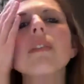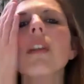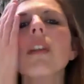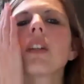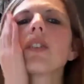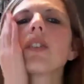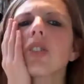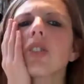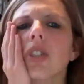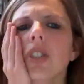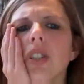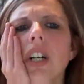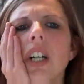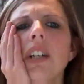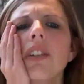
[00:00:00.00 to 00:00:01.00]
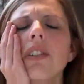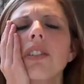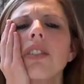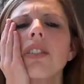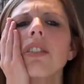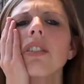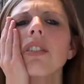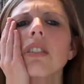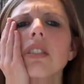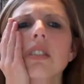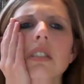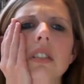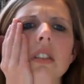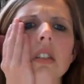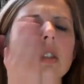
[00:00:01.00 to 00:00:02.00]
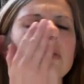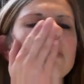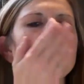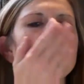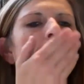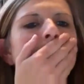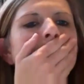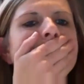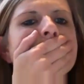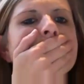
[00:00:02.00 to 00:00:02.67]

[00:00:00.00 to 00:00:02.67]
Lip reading: that's true. I don't know.